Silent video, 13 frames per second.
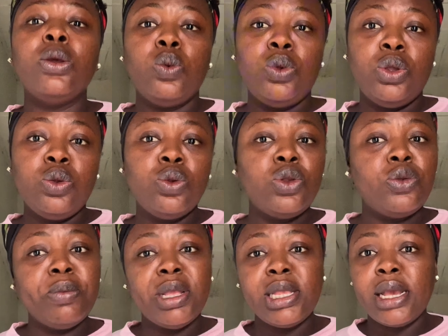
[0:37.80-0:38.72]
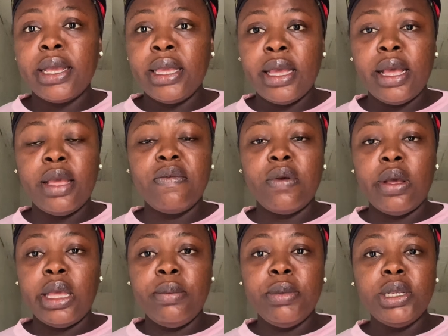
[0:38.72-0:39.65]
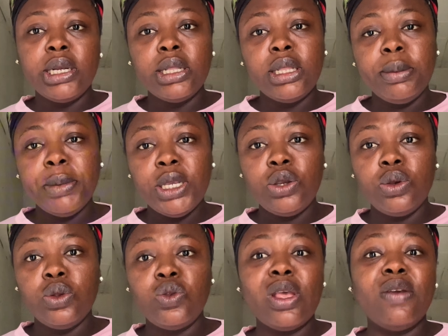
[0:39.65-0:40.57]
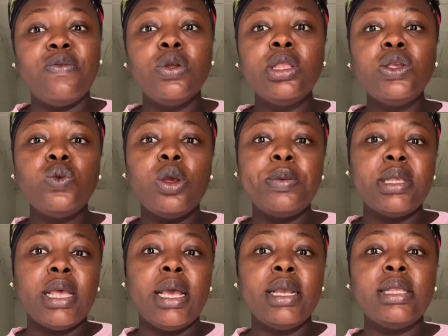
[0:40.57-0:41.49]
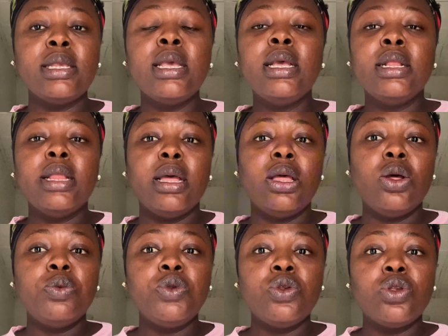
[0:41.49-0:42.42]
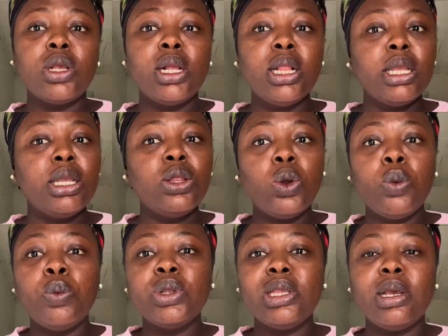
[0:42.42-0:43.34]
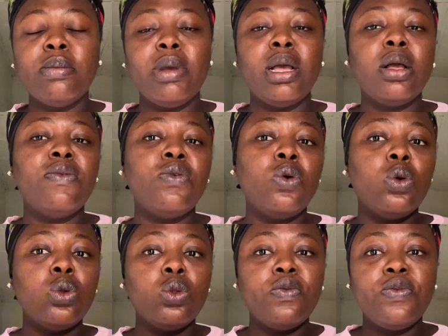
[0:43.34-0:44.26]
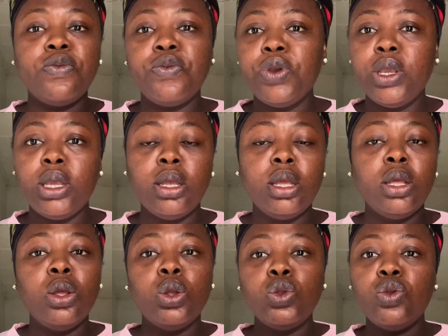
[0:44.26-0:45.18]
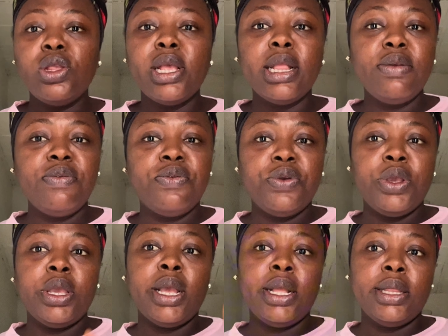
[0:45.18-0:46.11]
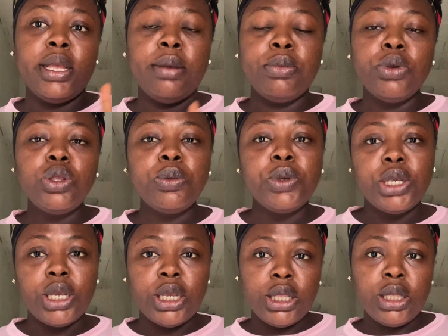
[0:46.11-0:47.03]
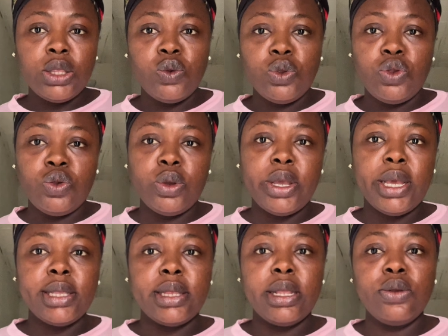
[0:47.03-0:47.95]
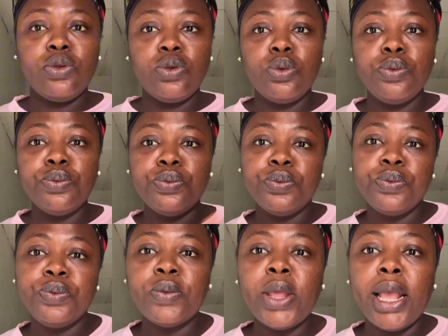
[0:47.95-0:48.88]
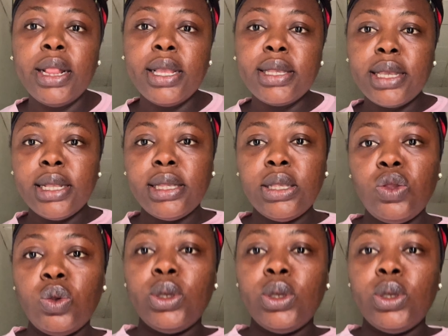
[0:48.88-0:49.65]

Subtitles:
We use Meta AI for our image animation. So I found this website that helps clean up watermark for free, totally free, and I'm going to be sharing it with you guys now. So let's get into